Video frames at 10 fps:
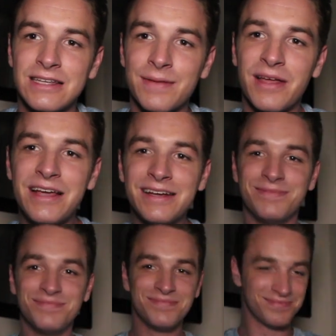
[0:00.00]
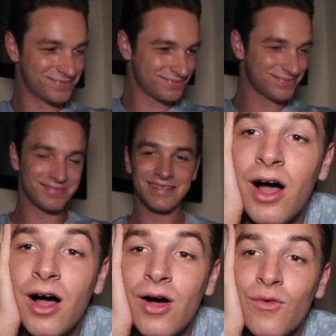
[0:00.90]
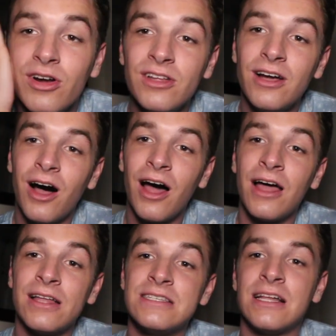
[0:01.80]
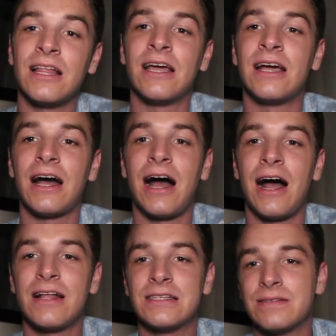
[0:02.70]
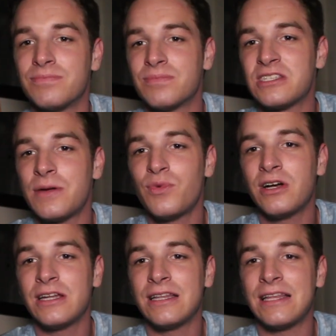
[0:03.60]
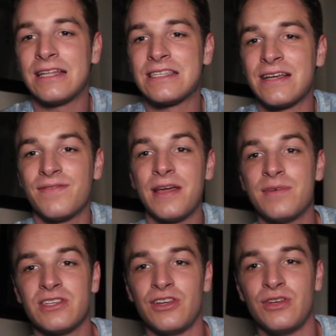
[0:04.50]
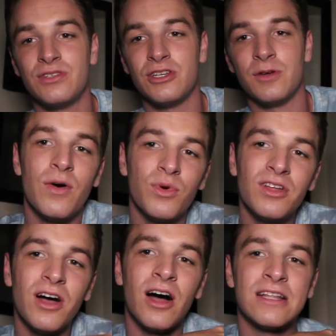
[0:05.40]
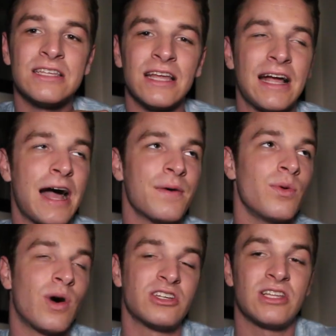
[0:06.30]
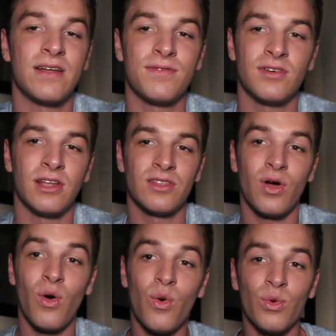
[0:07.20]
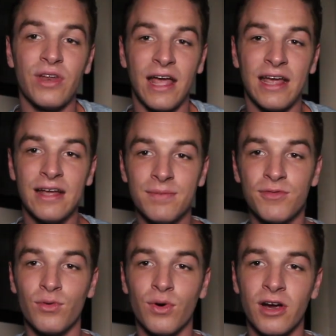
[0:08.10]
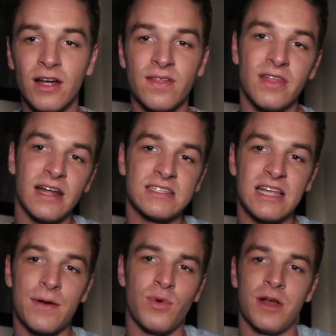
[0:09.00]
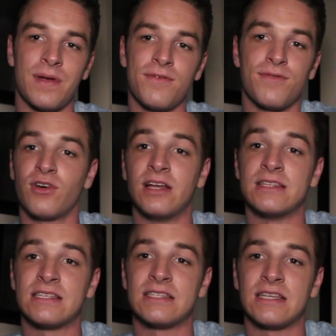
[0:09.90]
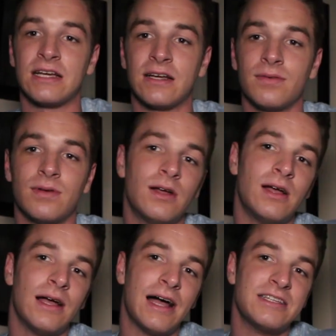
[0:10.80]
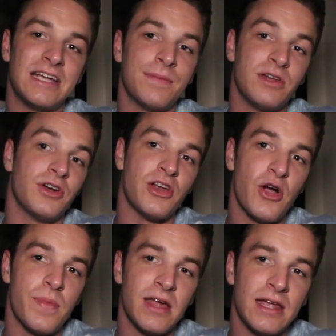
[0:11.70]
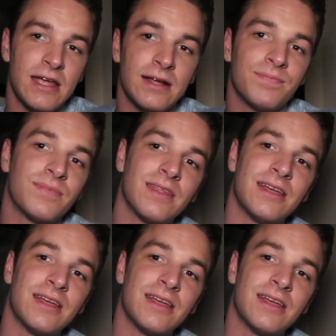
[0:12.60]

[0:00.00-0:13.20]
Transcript: And I'm like, what are the odds that, like, someone that's, like, famous on YouTube, what are the odds that, like, I would watch that for, like, the whole night before, and then the next day, one of my friends that's, like, a damn near nobody,